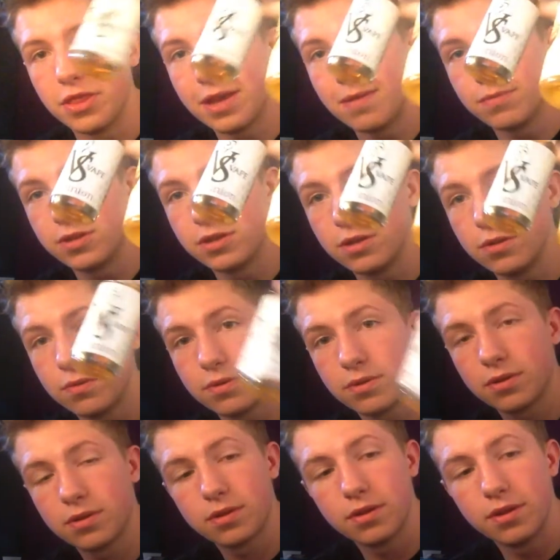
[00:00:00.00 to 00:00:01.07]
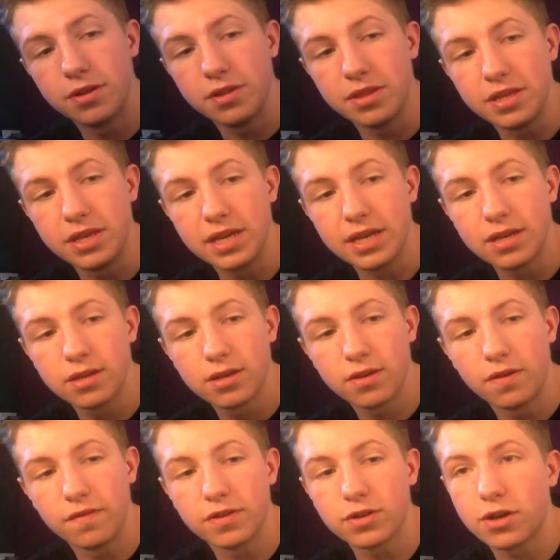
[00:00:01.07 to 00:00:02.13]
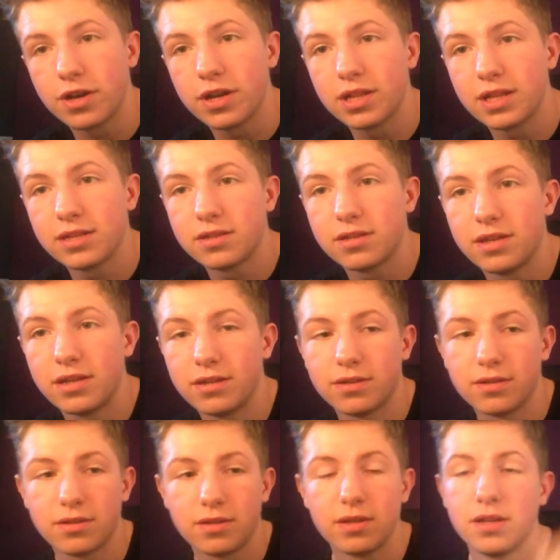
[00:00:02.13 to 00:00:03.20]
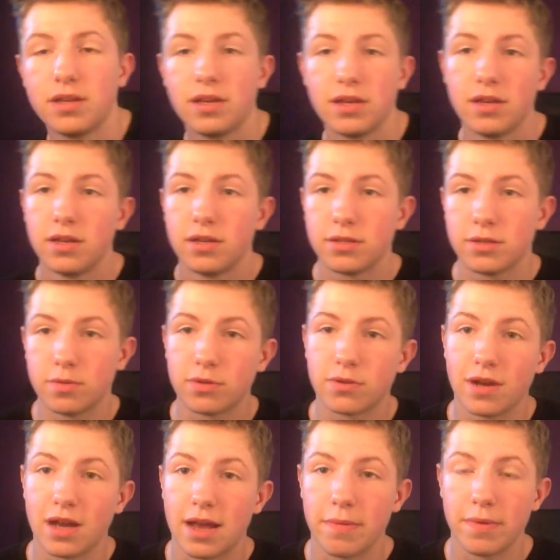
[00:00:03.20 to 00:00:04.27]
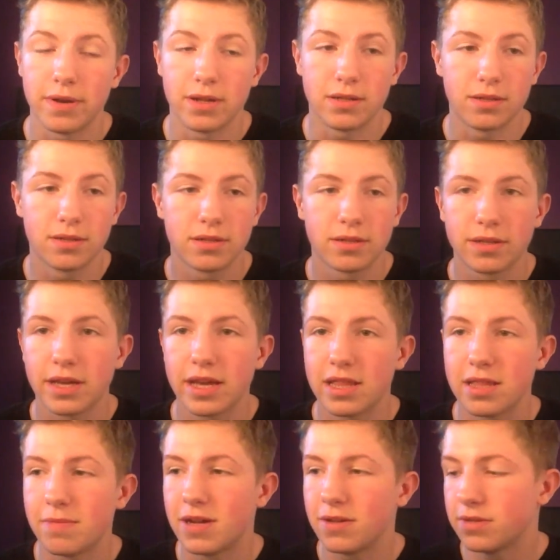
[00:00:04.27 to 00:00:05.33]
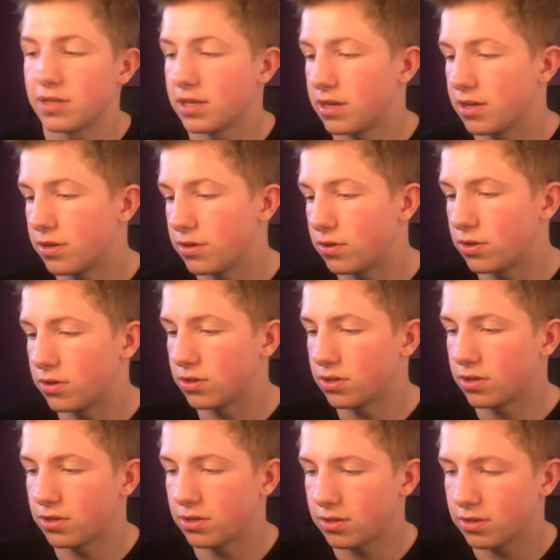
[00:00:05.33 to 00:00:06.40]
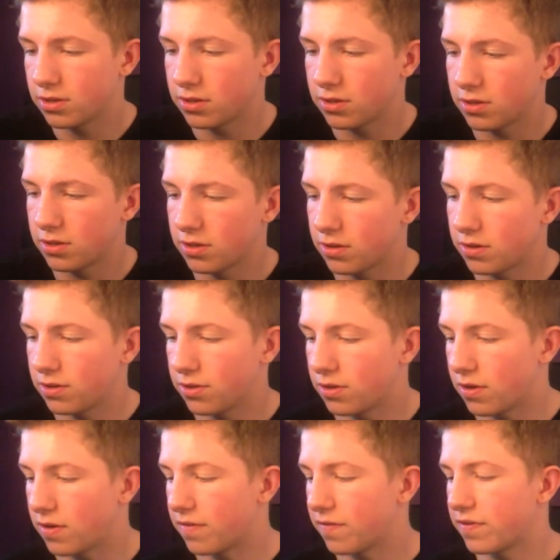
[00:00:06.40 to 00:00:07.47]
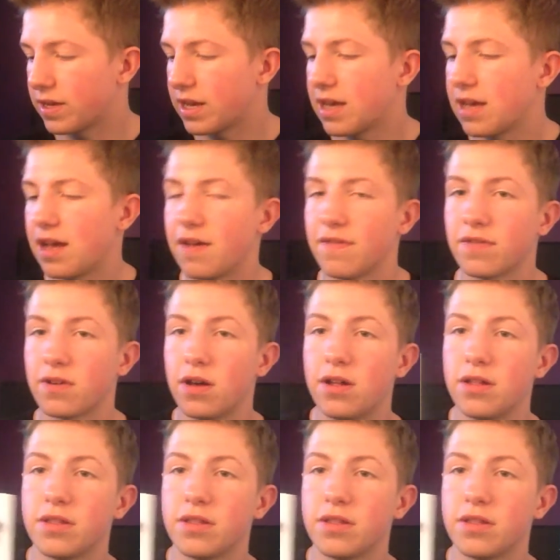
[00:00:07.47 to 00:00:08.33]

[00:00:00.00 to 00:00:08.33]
them two and the other coil heads, then subscribe and I'll get them out to you. And also don't forget, I've got